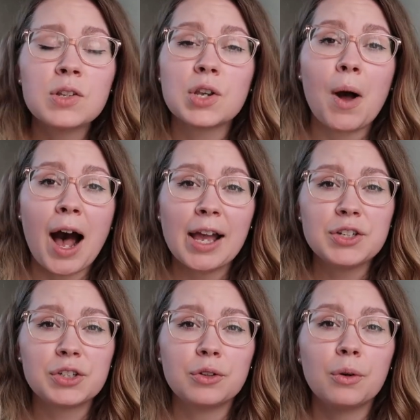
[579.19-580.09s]
And so I
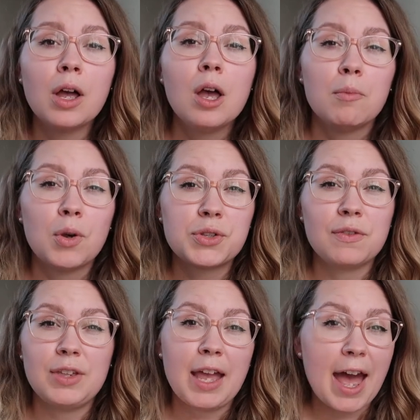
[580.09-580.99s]
do most
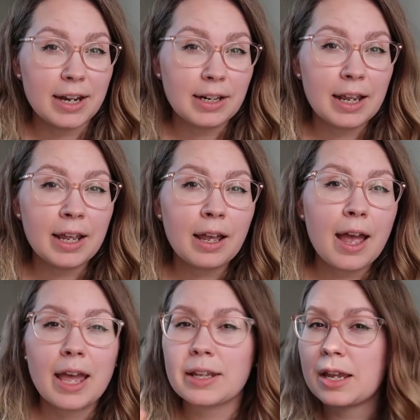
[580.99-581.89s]
of the editing
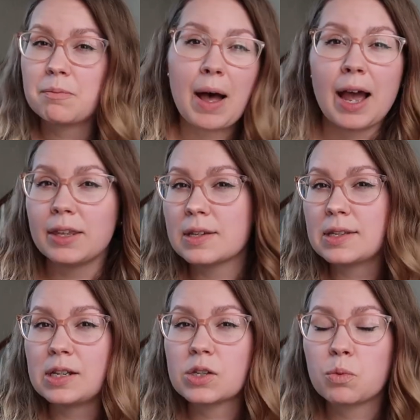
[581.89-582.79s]
and like behind the
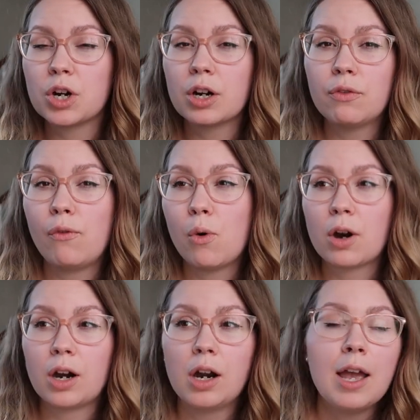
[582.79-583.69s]
scenes work
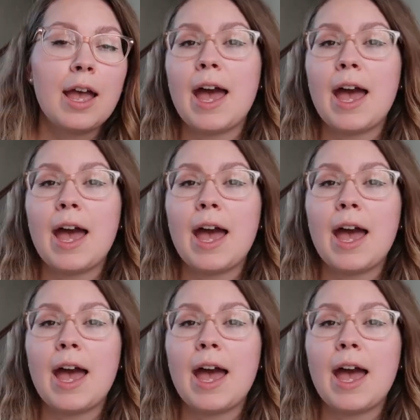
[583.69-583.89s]
for